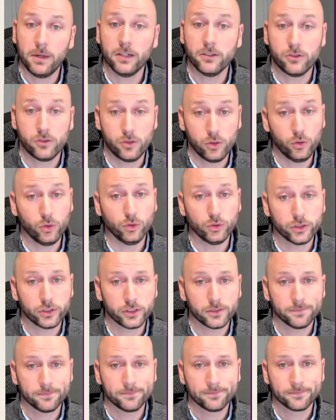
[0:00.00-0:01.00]
about
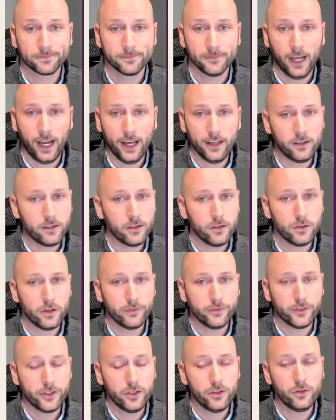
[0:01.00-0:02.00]
tools. I don't know
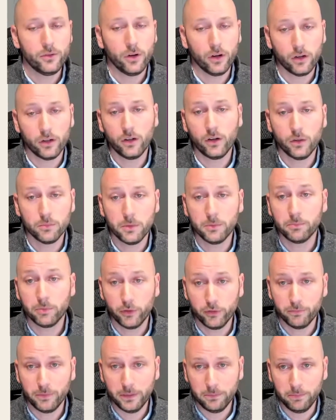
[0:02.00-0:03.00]
if you are a home
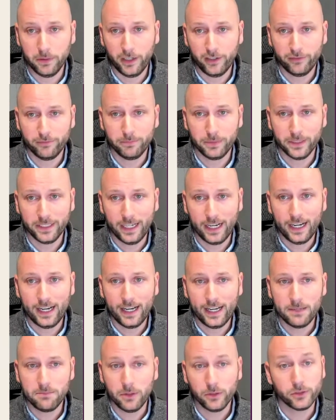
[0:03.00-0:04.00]
improvement buff, but
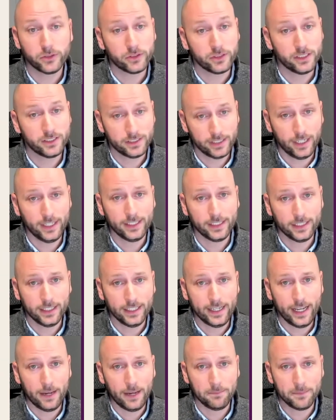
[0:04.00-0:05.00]
I most
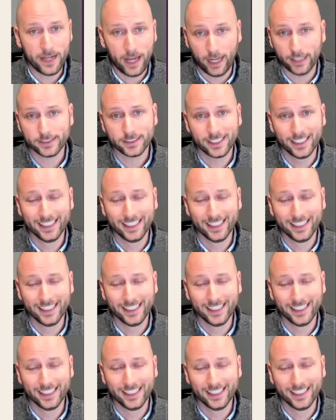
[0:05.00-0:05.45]
decidedly am not.